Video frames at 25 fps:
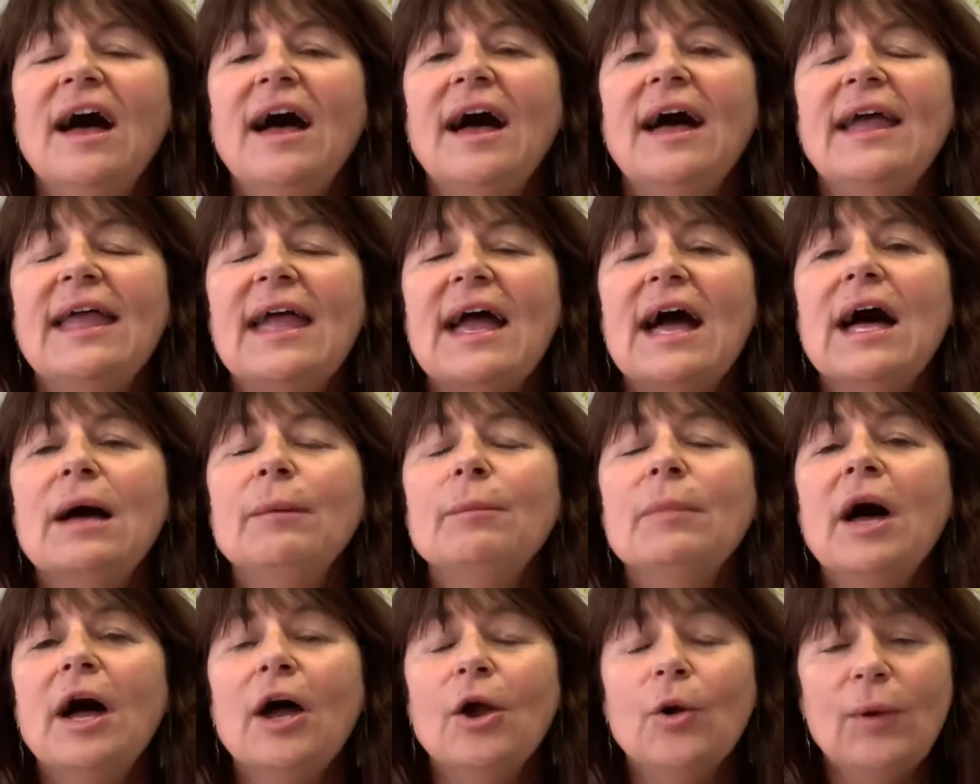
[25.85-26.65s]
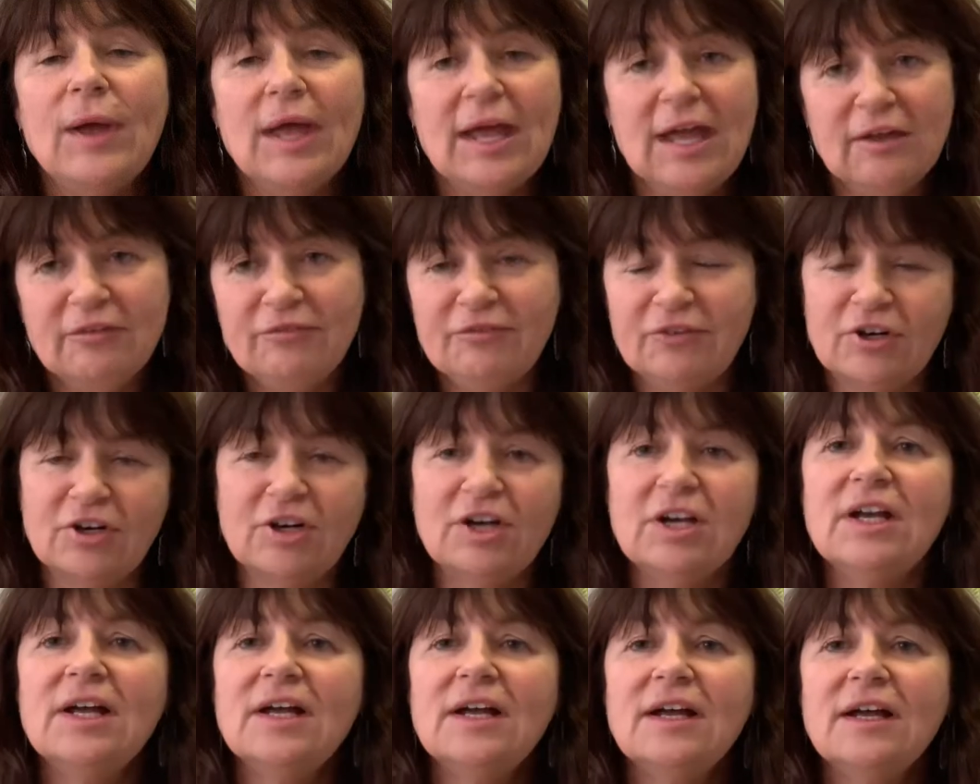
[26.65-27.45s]
I am,
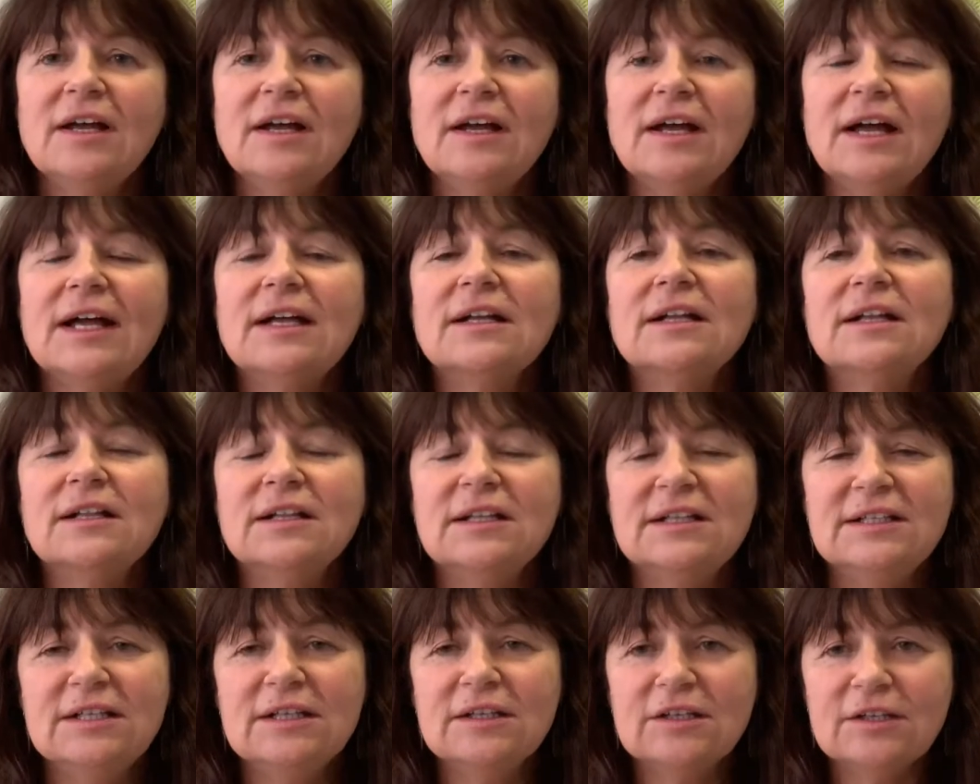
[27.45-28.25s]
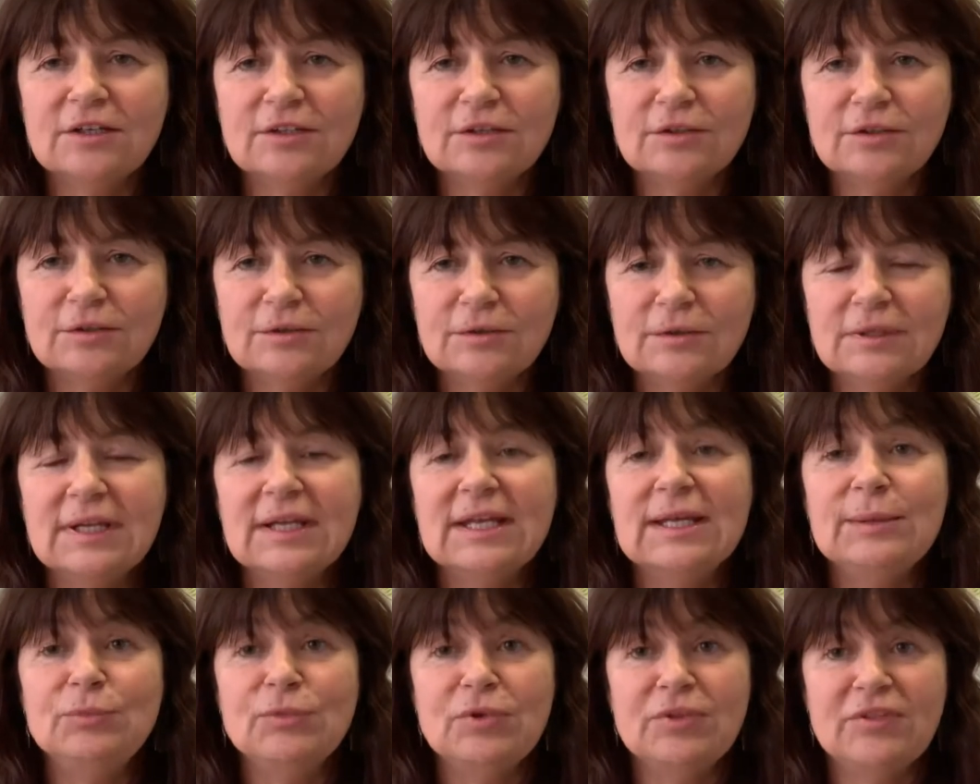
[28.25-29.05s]
however, a clinical
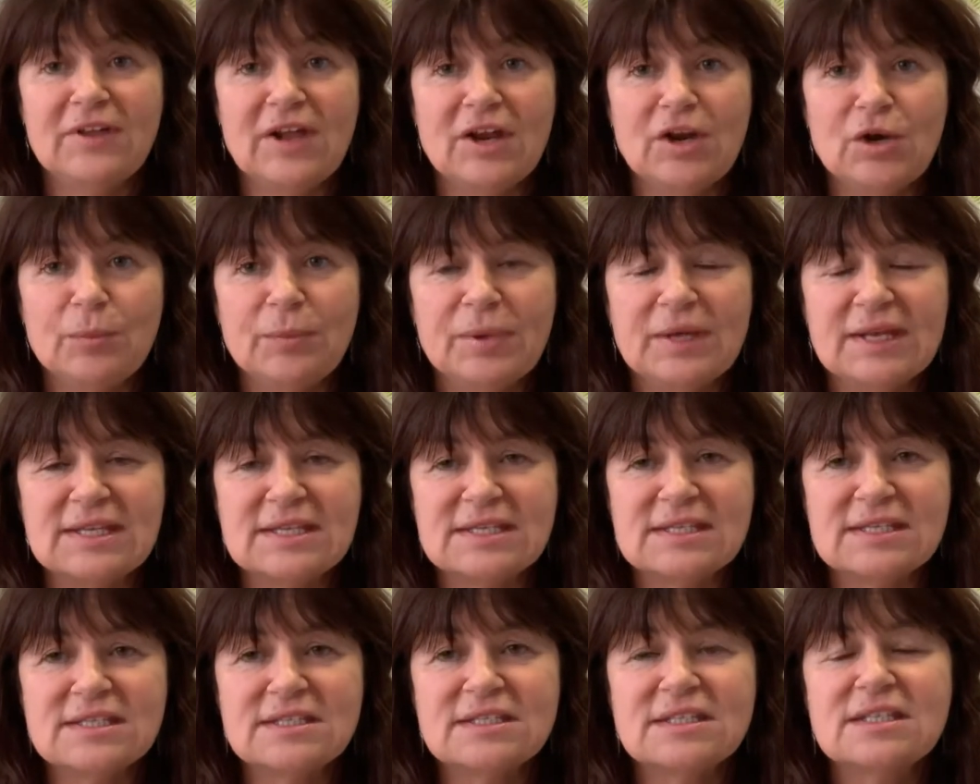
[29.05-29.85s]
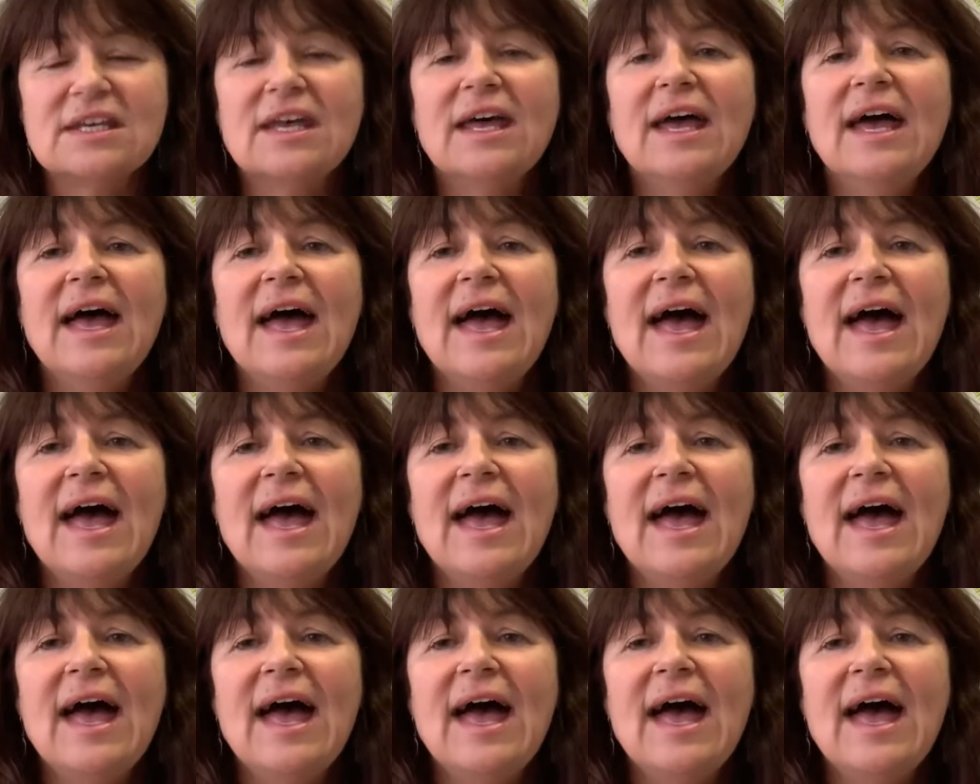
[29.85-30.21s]
hypnotherapist.